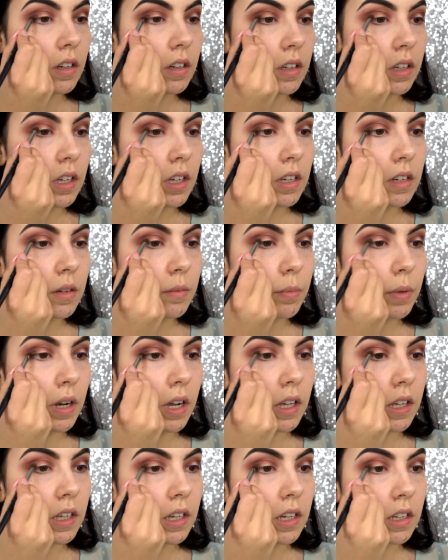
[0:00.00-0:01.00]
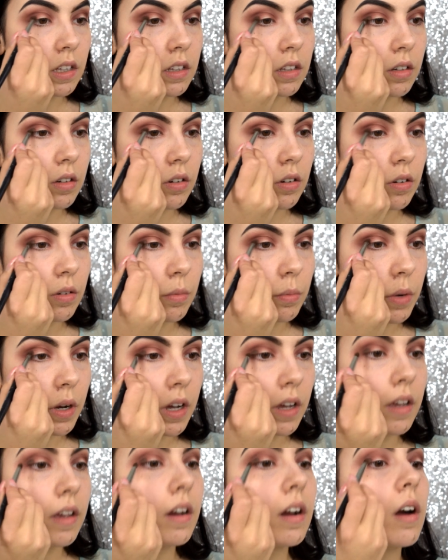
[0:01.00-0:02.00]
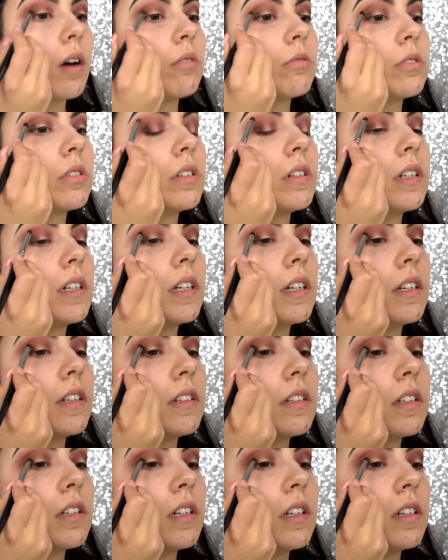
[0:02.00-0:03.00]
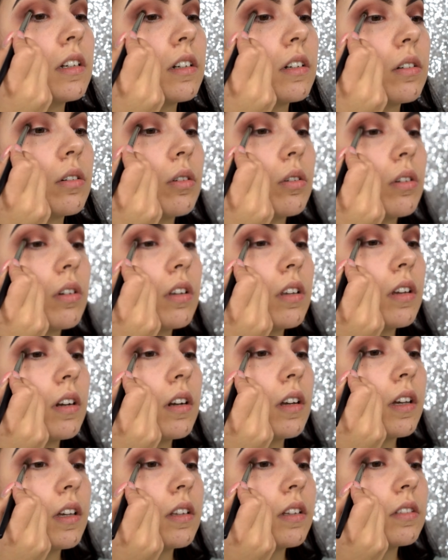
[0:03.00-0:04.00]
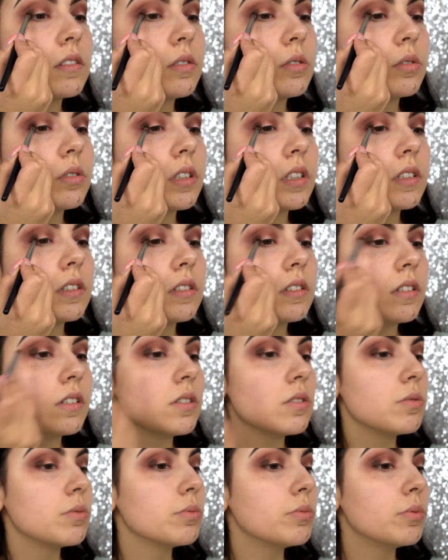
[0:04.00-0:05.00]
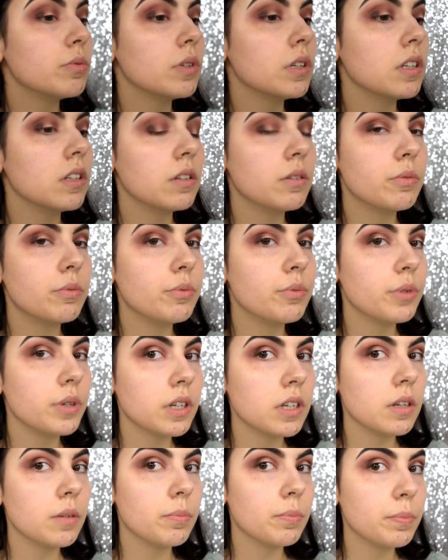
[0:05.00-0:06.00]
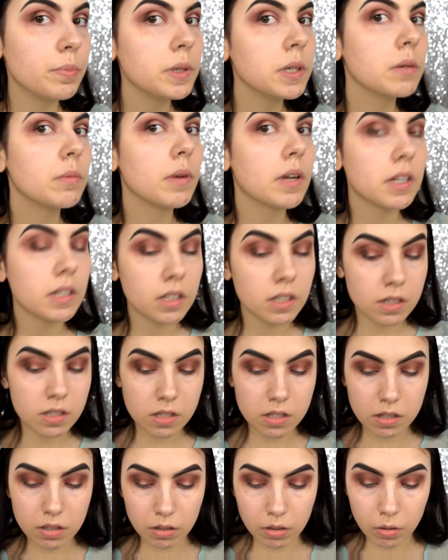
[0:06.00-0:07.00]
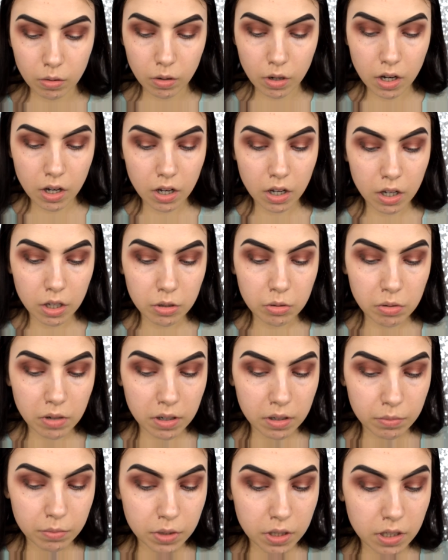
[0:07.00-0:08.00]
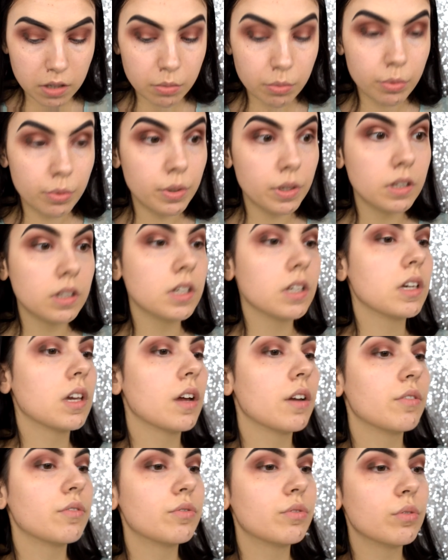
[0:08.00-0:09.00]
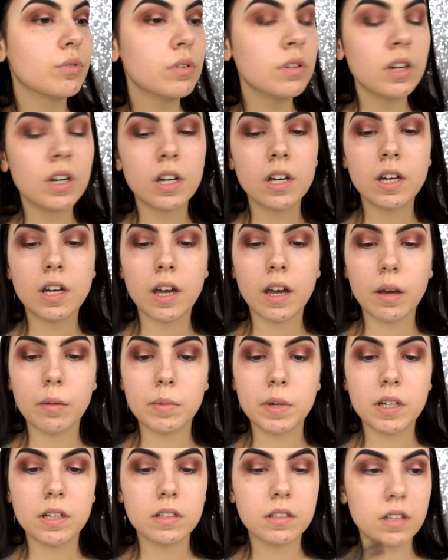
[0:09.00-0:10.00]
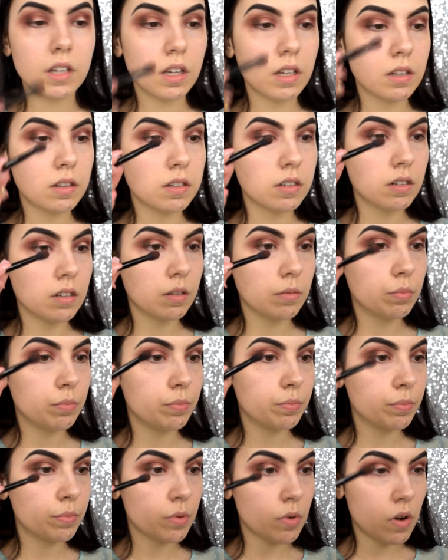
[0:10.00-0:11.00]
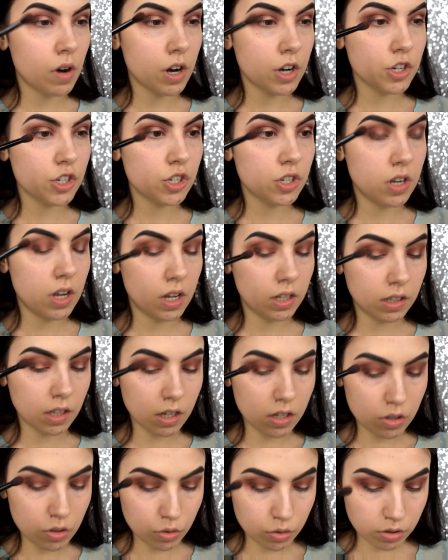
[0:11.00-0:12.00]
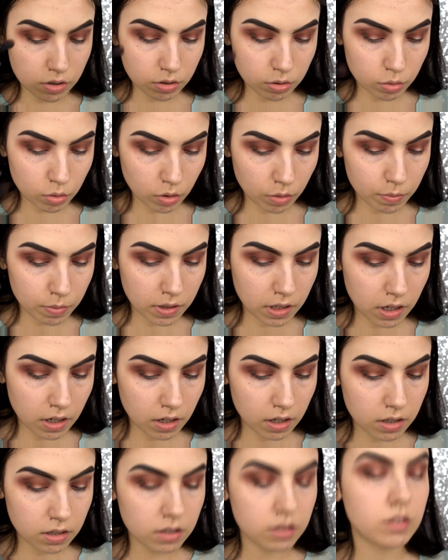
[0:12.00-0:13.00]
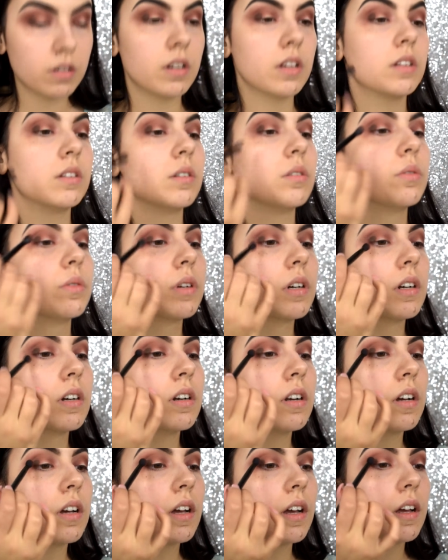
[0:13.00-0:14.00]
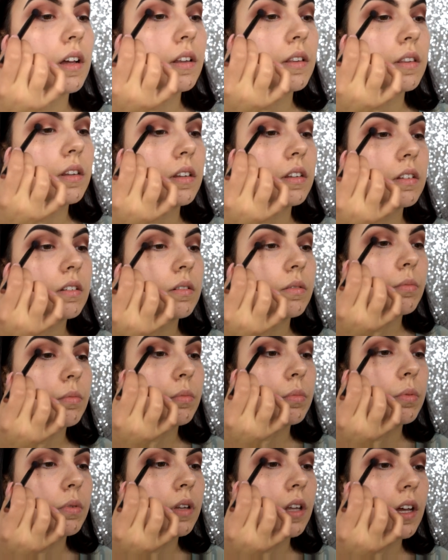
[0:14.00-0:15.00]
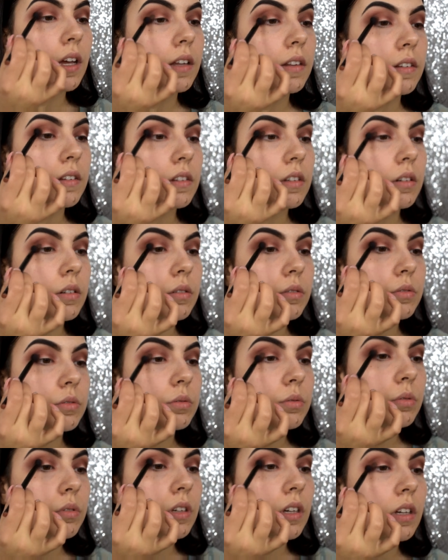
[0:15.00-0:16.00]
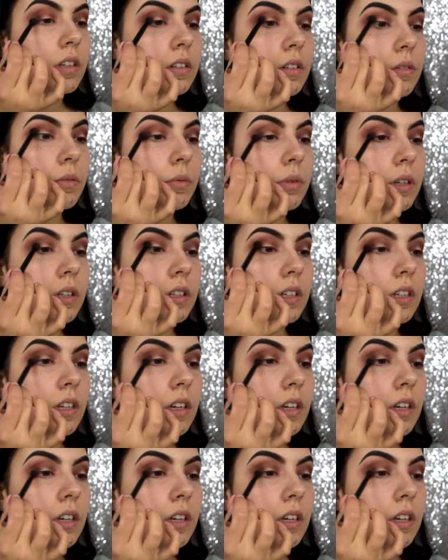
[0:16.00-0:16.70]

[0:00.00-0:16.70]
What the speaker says: Again, applying it on my outer and inner corner, and as you can see, it's really pigmented, so you want to be really careful. I'm gonna take the brush that I used to apply Red Ochre and blend those together really